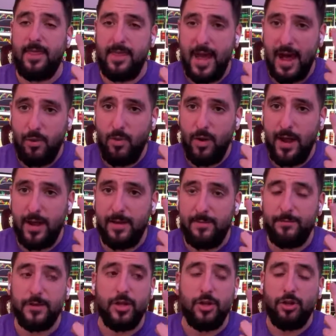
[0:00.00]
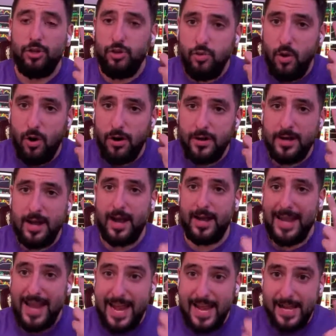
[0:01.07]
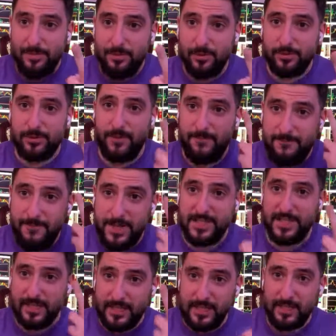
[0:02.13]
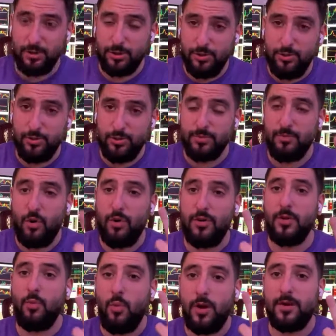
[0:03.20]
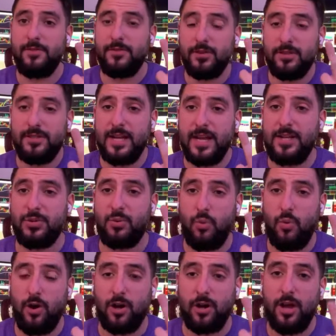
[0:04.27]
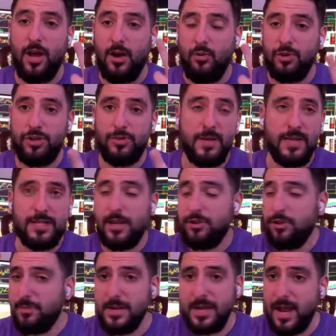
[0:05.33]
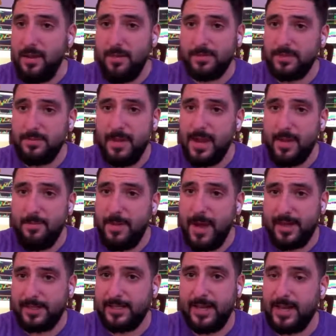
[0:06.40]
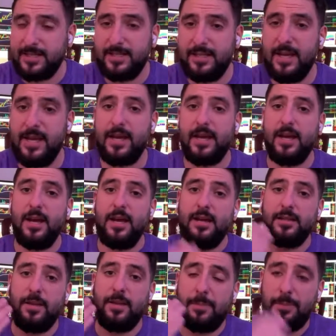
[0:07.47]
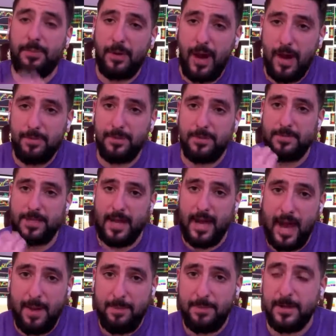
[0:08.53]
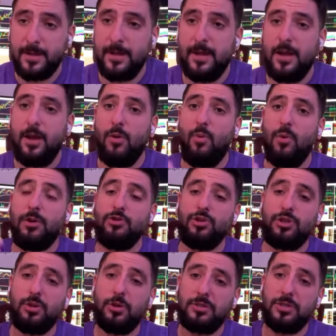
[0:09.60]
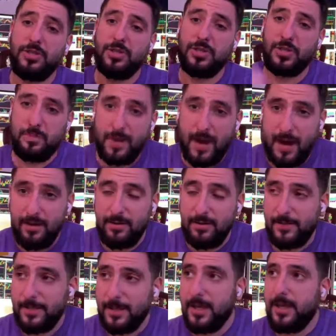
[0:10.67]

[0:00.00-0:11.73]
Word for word: That way, you are not able to physically lose more than one of your day's work, which means that you'll be able to make it back the next day. The problems happen when you start to spiral.